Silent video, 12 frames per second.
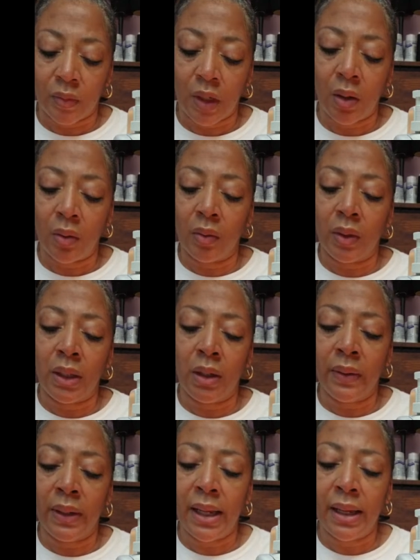Oh, it
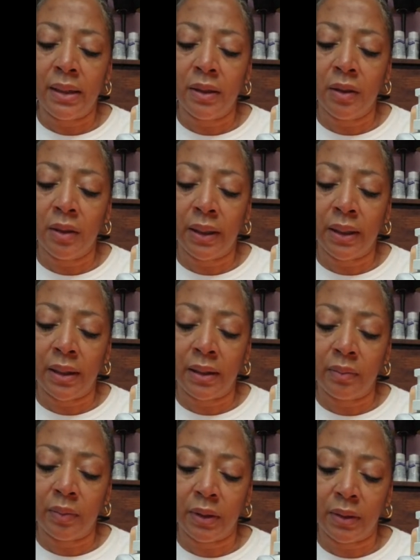already had the hook in it right
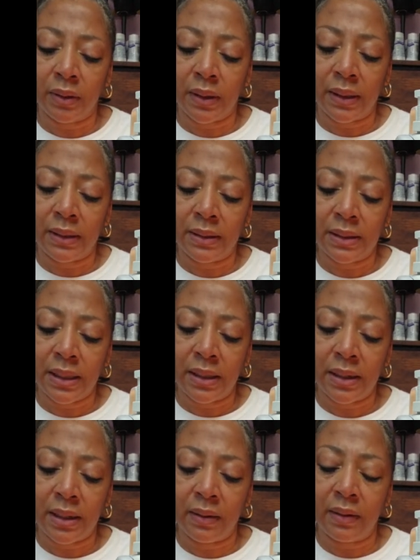there. I didn't take
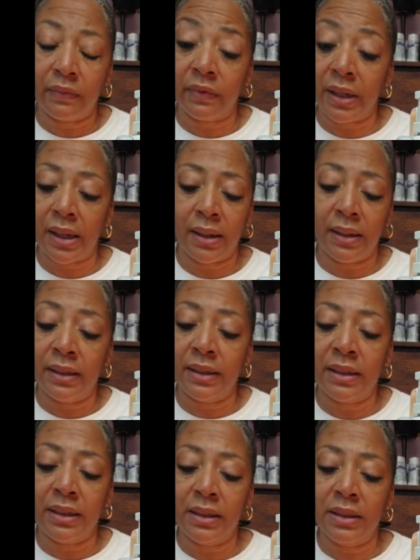it out. I forgot I
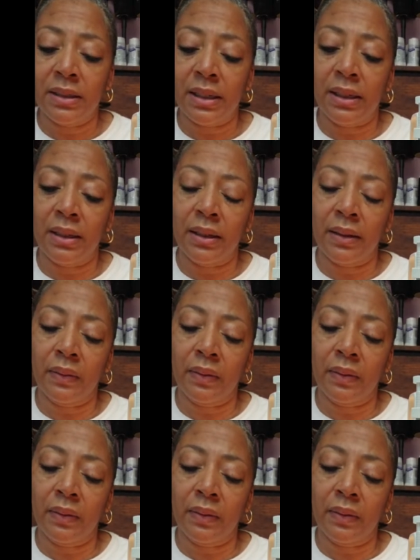didn't need to take it out.